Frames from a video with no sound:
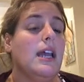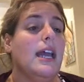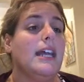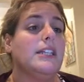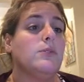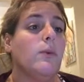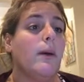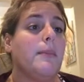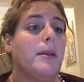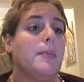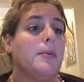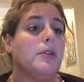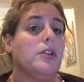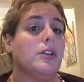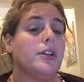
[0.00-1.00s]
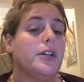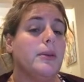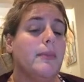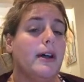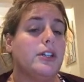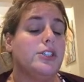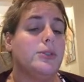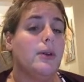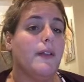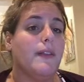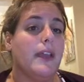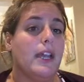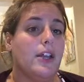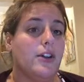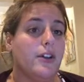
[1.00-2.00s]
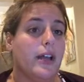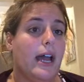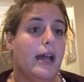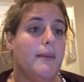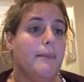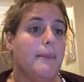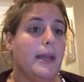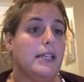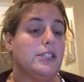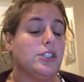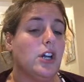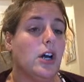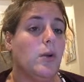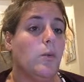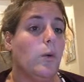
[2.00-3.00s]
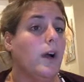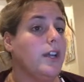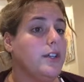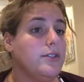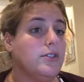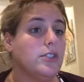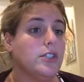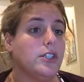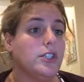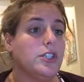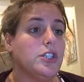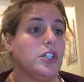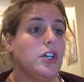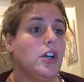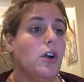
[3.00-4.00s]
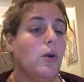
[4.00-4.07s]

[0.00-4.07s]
It's what people learn about you on the internet based on what you search,